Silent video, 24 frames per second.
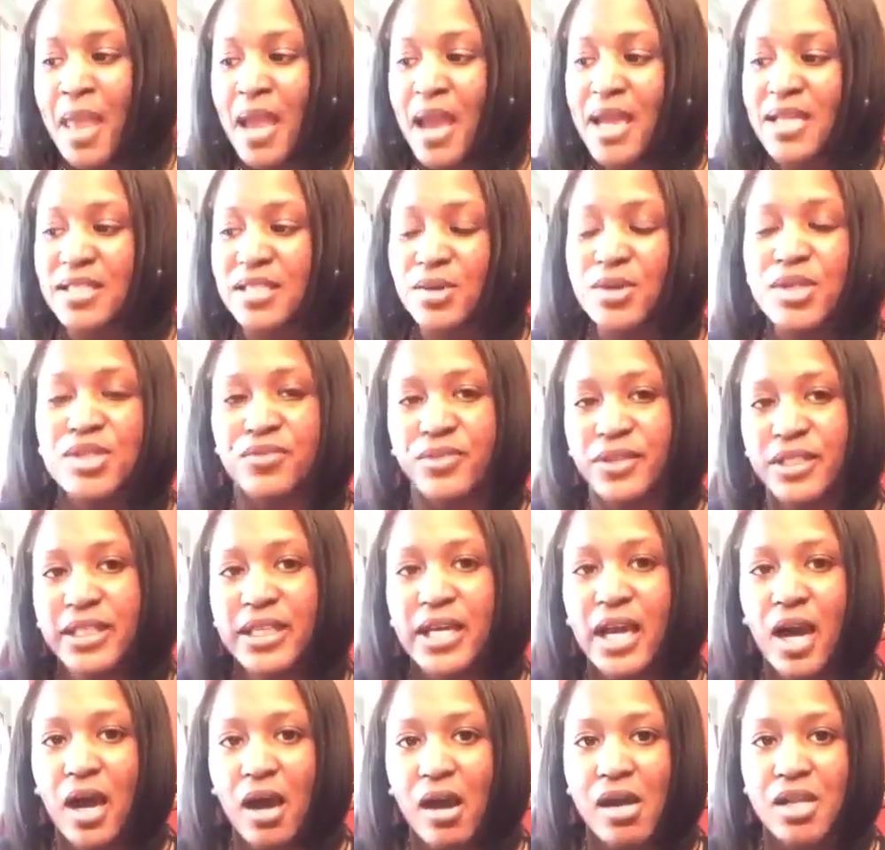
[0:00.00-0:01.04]
And so it's really
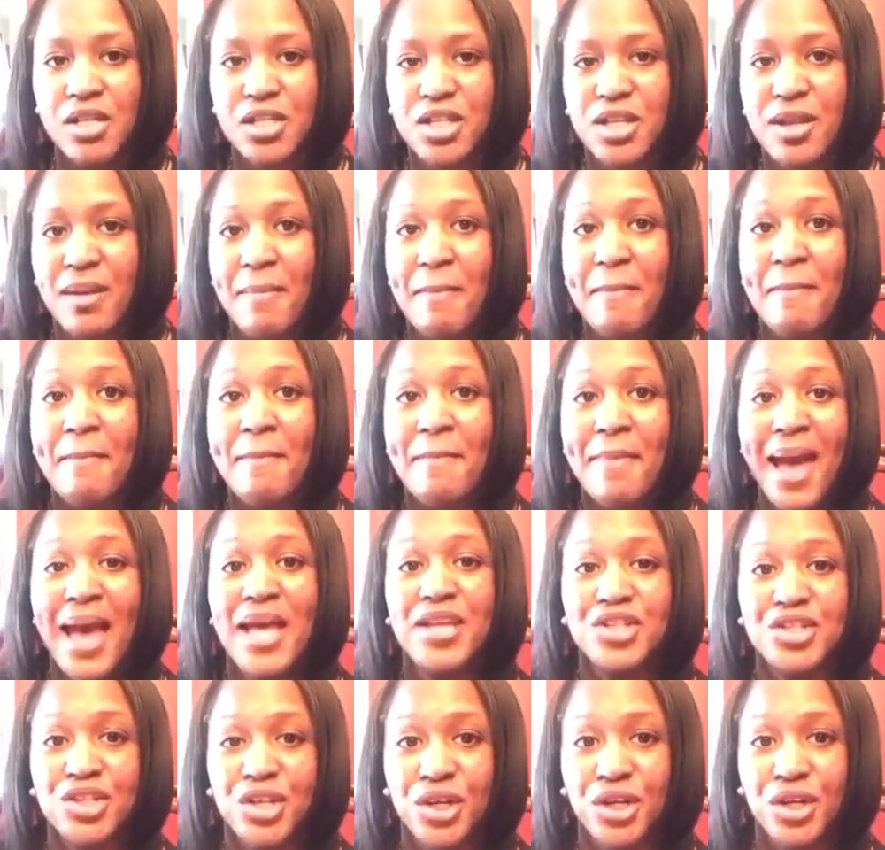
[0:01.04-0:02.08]
hard to
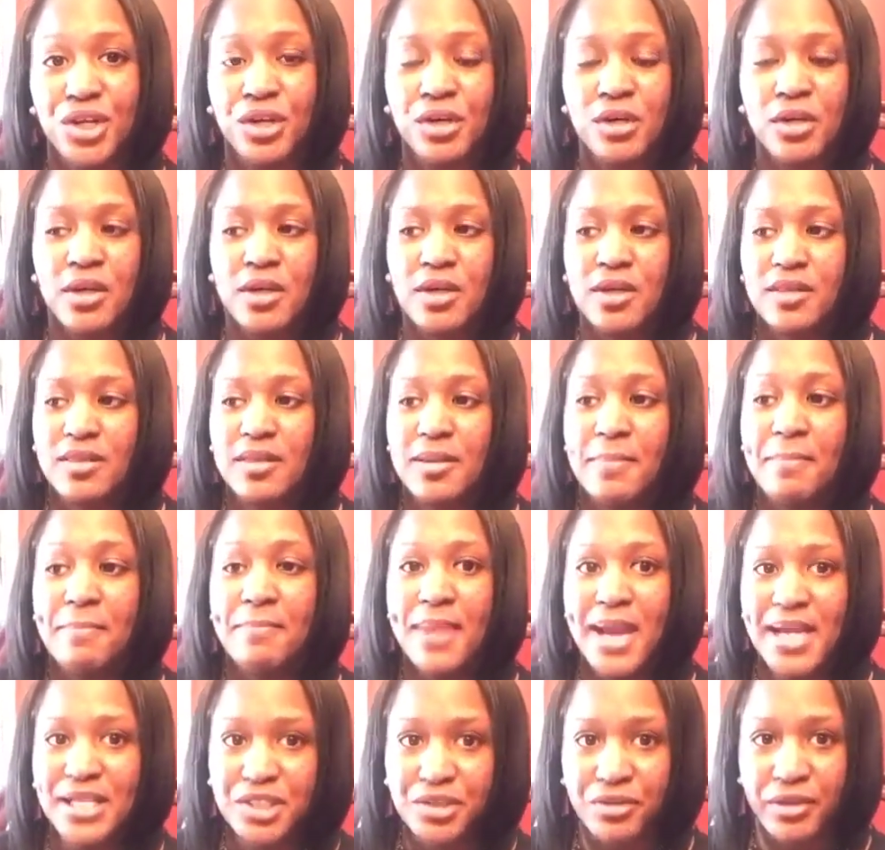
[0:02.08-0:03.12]
measure the
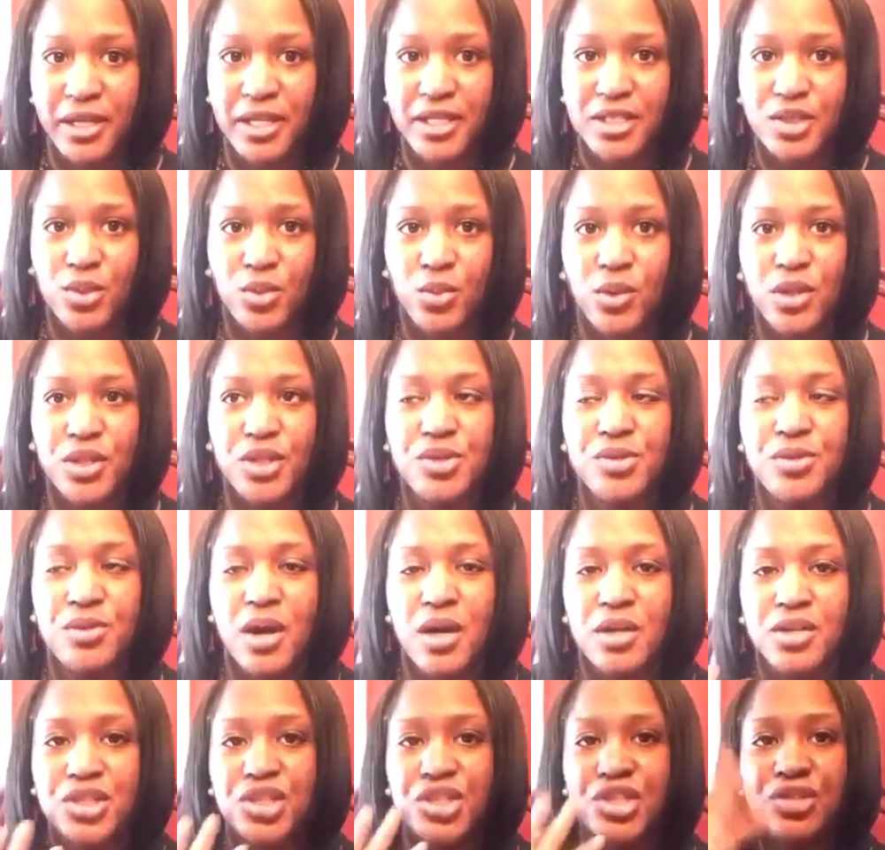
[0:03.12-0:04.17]
metrics when you
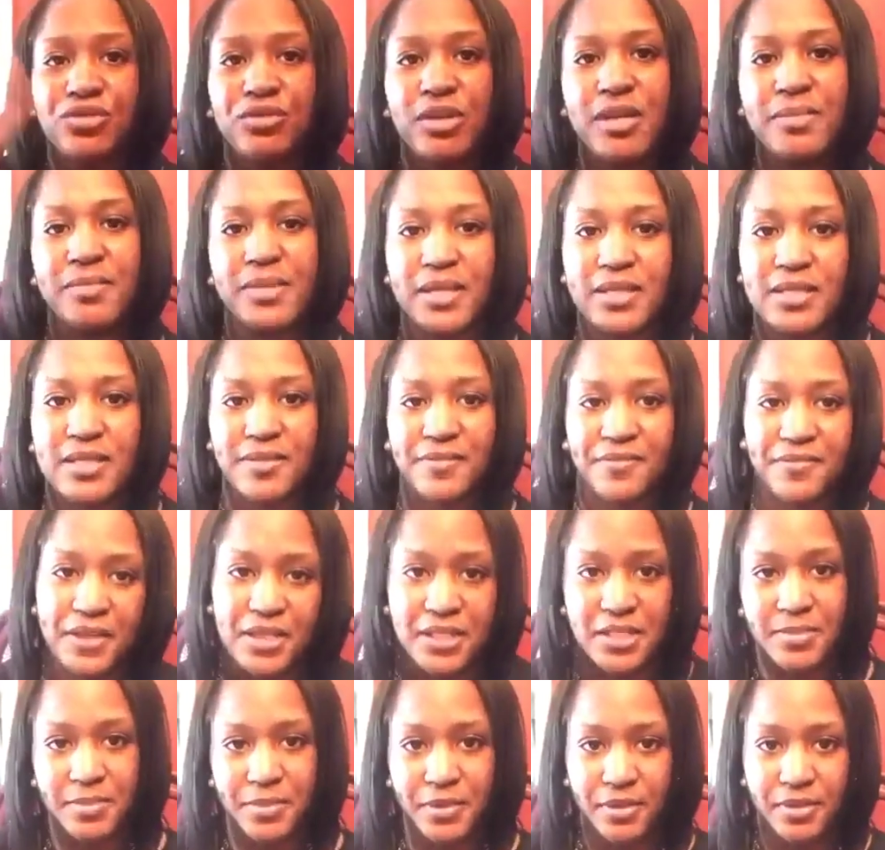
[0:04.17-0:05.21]
are streaming to
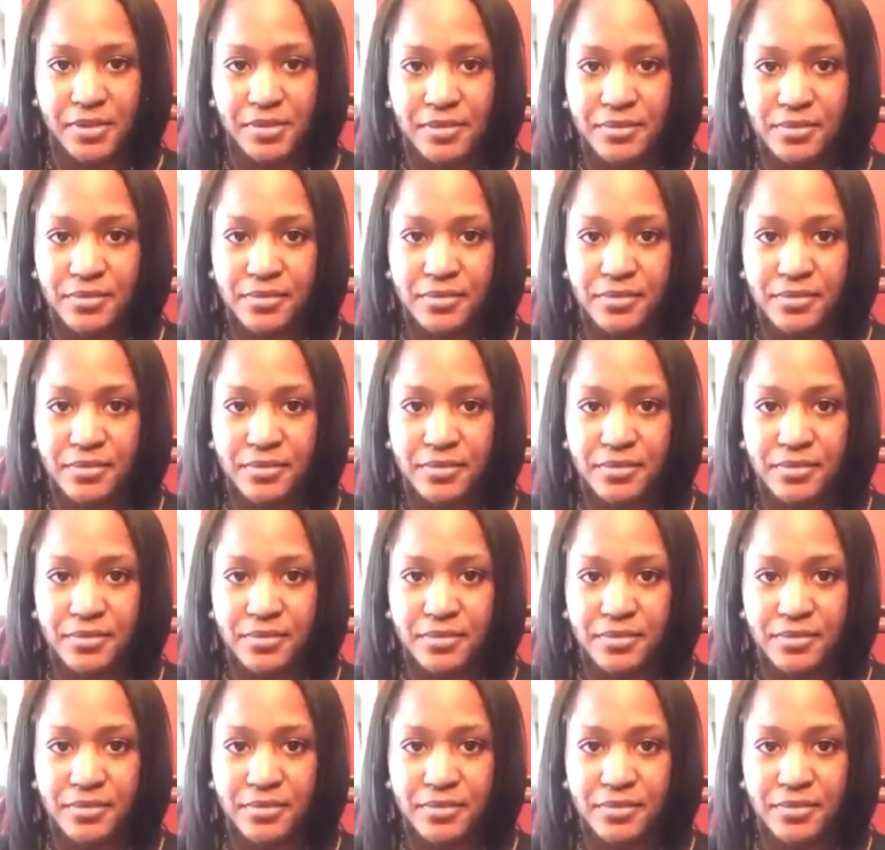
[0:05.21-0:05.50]
Facebook.